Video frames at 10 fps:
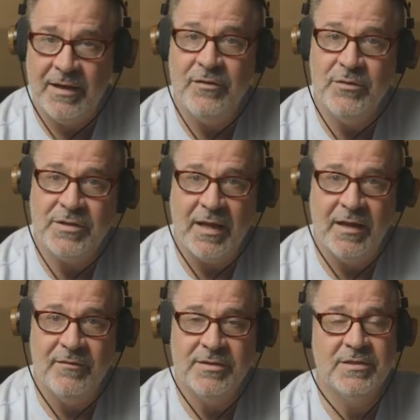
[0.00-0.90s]
use out
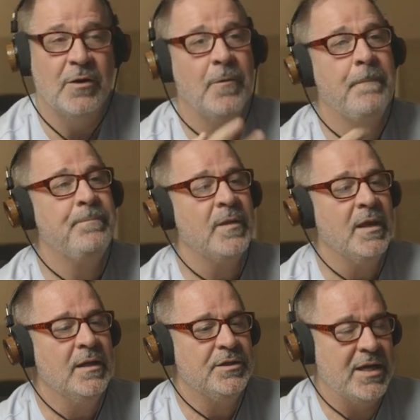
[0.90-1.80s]
of it. So
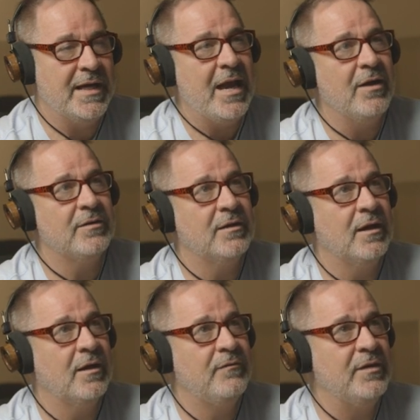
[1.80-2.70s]
check out,
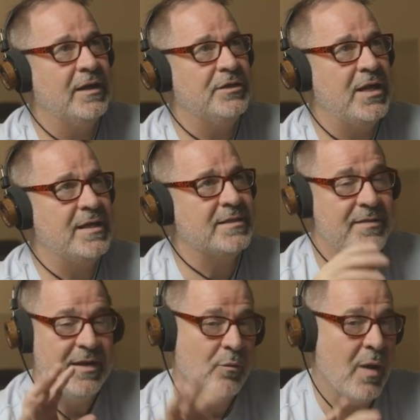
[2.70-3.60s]
if you get a chance, I
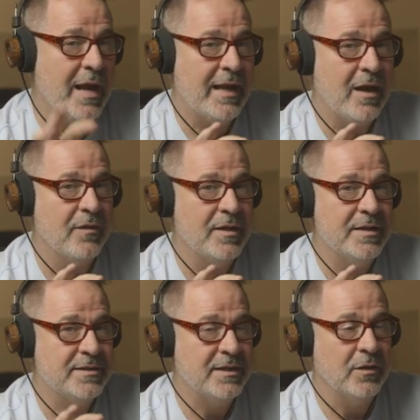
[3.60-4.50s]
think right now that
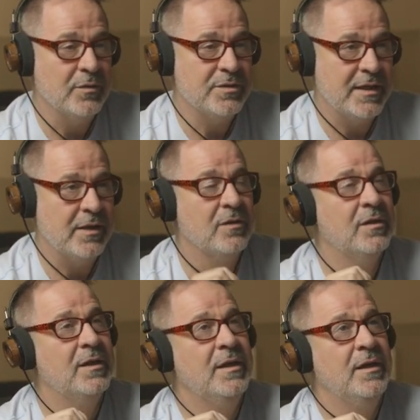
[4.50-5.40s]
it's still on sale.
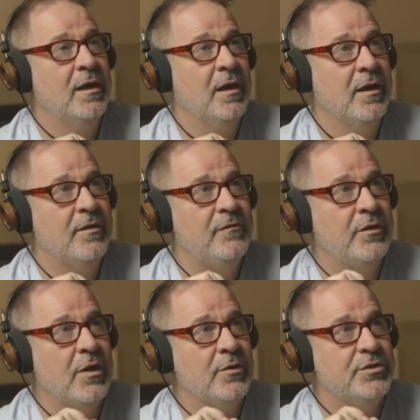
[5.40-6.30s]
If you
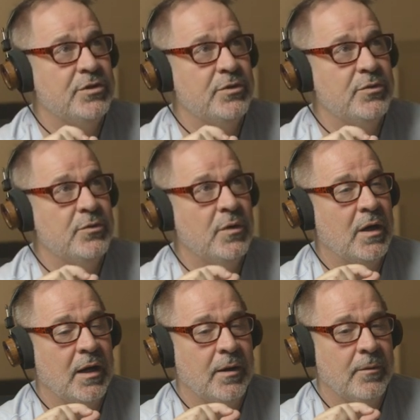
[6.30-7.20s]
go
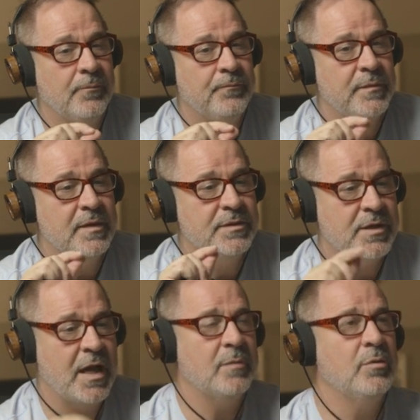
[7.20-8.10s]
to
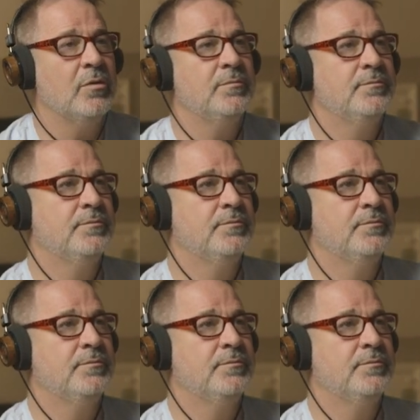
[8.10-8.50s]
Sonible